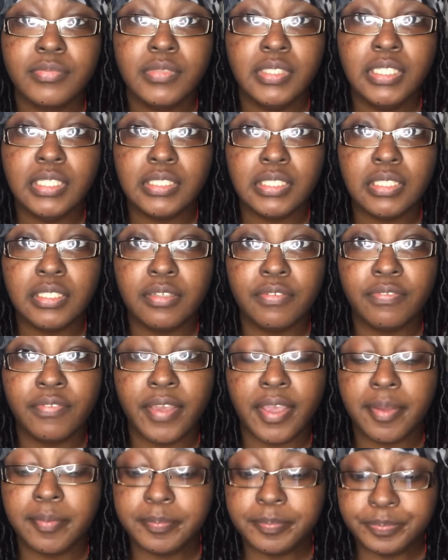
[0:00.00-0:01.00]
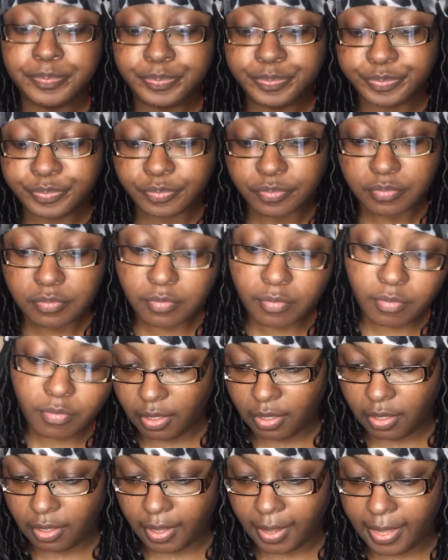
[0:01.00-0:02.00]
It's a good fat.
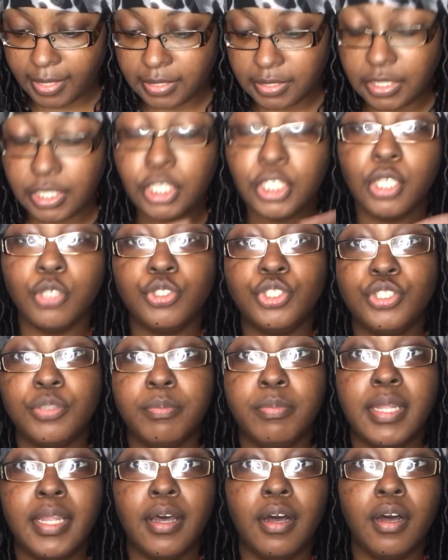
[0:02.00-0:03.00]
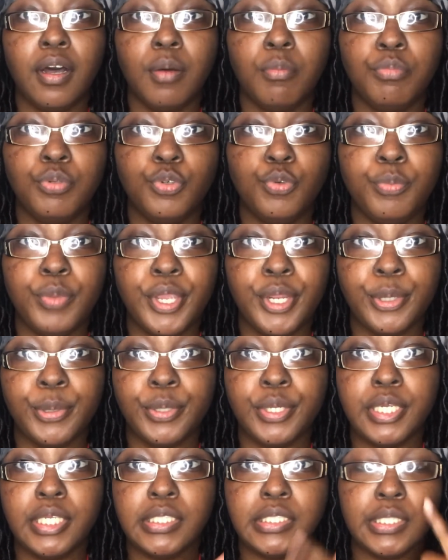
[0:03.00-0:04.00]
I stick close to
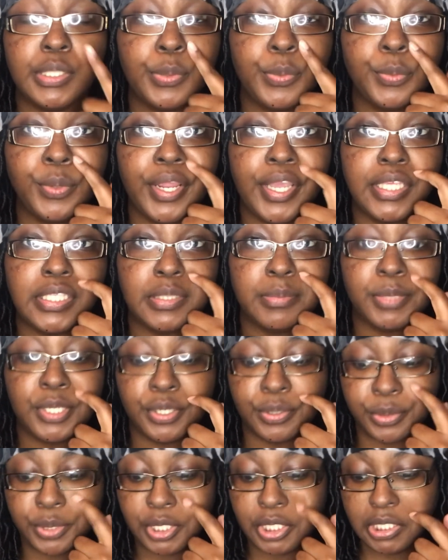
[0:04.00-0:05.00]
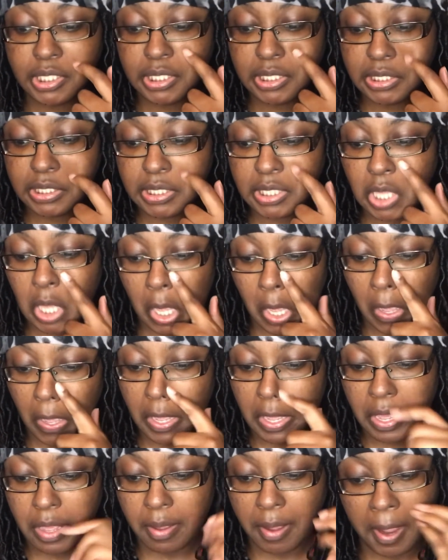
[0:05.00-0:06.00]
blueberries, raspberries.
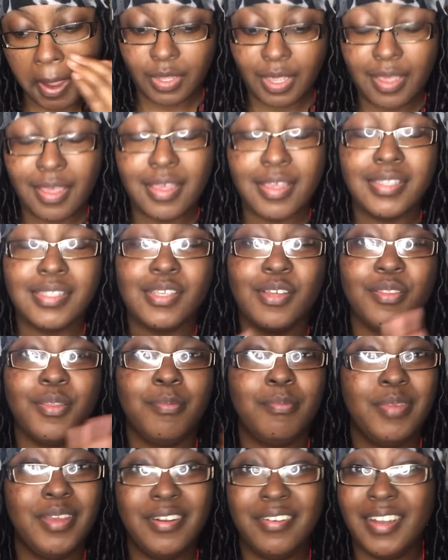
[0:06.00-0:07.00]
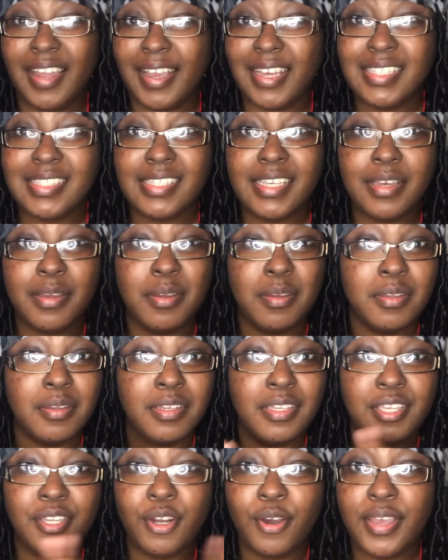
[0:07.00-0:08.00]
So like I
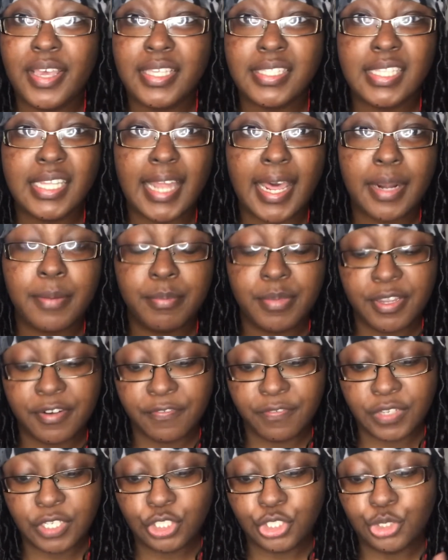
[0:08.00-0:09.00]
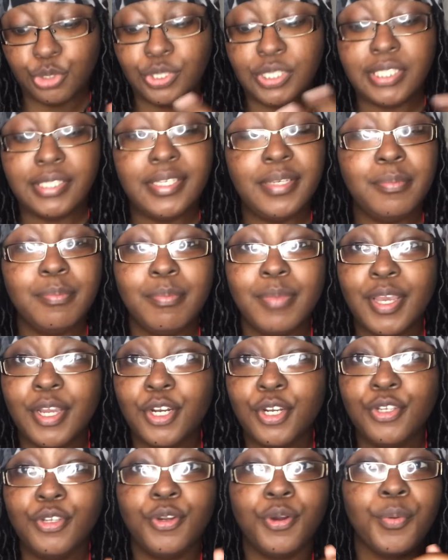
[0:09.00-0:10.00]
said, keto has a lot of benefits. You sleep
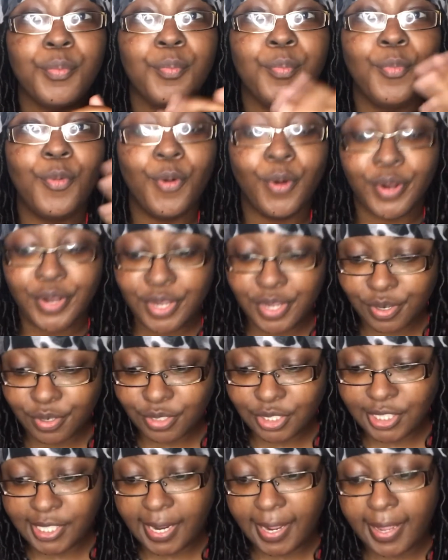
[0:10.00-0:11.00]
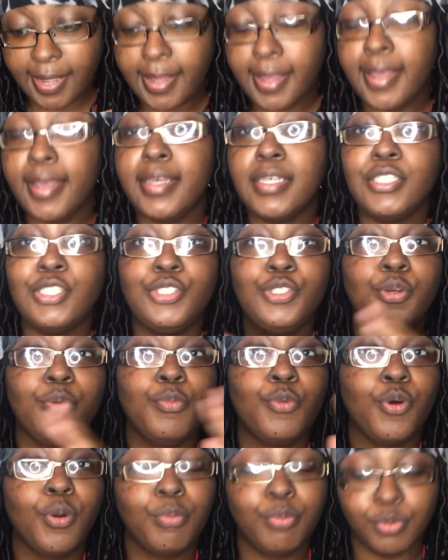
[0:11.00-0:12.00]
better, you're more energized, you're
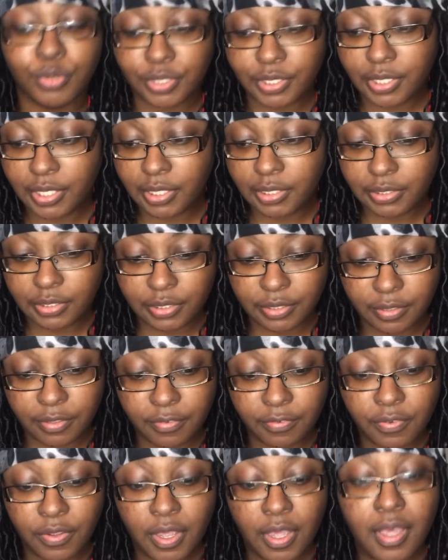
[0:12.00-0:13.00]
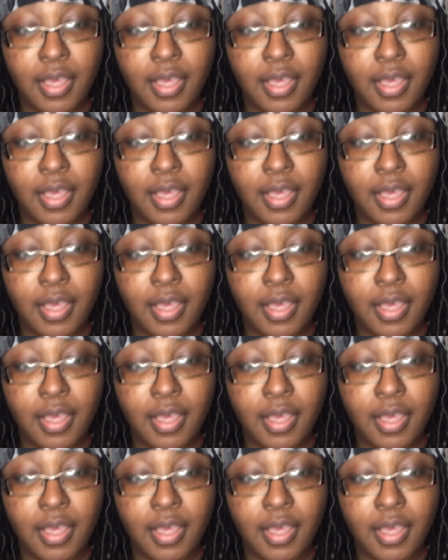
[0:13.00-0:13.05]
more productive.